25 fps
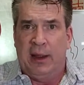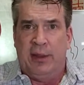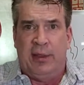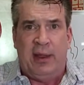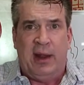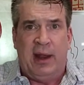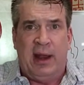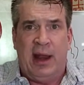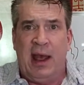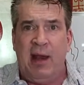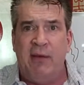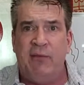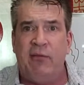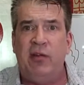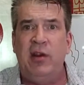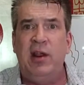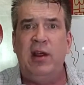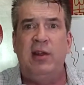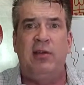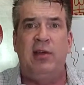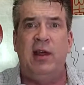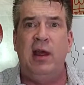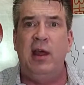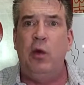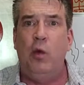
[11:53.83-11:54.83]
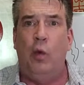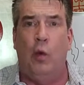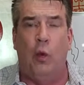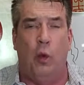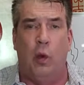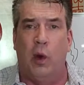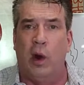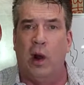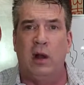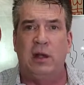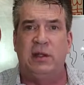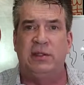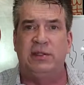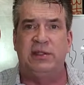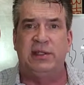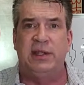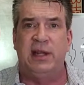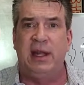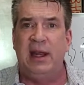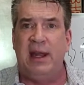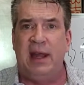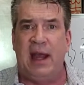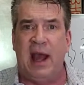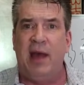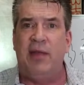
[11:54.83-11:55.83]
that everything works
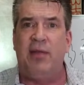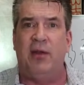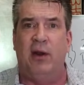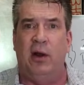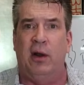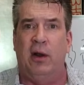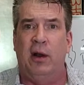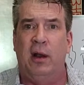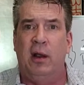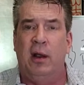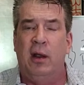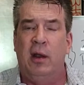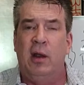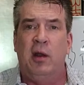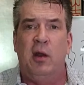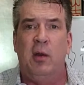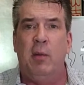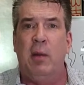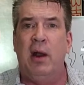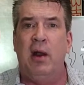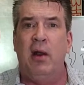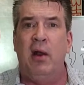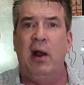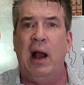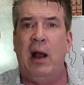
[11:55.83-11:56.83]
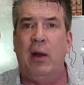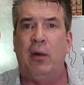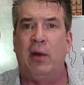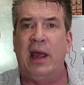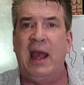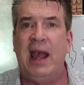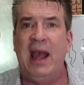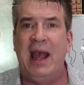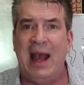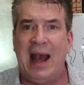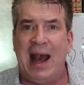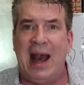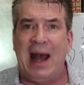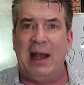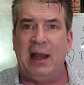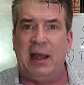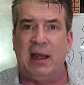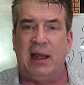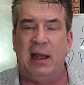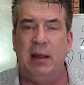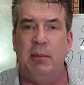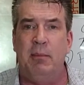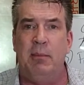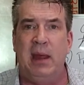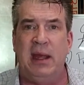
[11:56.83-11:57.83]
together, no matter how
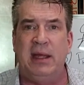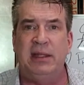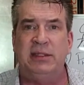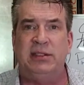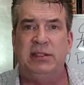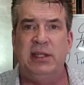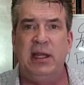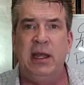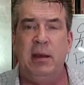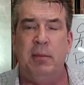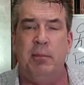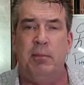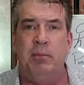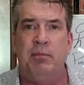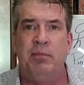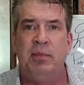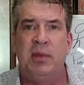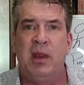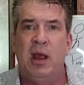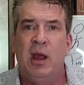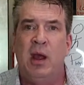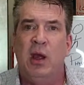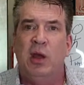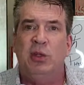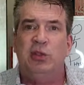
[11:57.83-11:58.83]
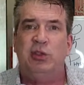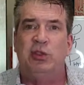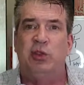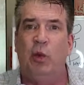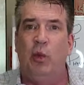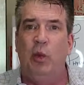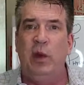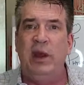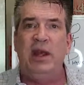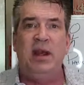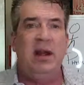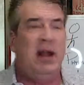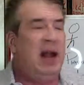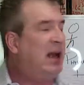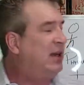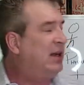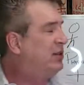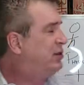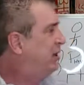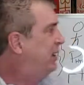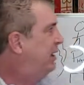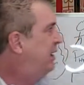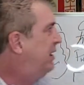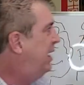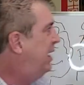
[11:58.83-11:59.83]
chaotic it may seem. So we can actually